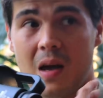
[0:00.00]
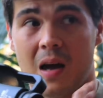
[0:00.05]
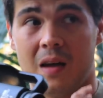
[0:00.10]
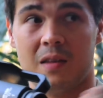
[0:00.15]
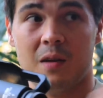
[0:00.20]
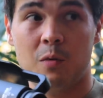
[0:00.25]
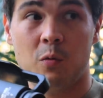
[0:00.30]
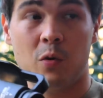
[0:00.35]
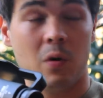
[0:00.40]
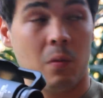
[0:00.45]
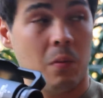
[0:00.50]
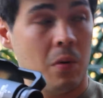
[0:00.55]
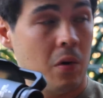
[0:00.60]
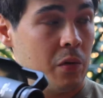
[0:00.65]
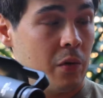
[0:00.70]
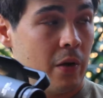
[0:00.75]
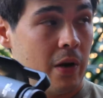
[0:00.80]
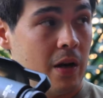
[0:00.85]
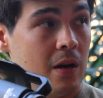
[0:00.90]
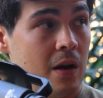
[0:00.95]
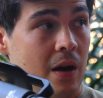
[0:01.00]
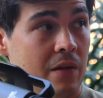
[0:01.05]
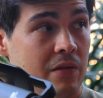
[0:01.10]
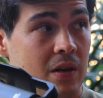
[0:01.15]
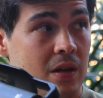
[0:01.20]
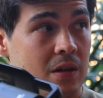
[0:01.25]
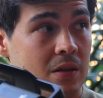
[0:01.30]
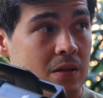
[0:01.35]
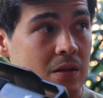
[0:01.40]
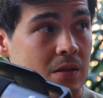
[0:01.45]
I think we were both ready to have
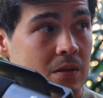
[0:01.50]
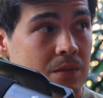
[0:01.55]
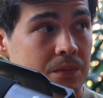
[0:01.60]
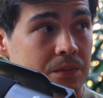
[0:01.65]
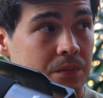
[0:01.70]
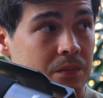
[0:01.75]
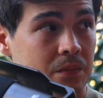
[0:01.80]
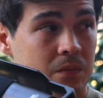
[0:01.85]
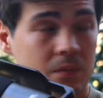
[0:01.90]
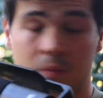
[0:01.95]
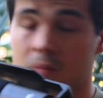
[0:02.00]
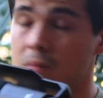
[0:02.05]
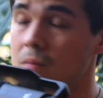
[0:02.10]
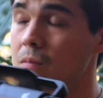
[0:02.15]
kids. We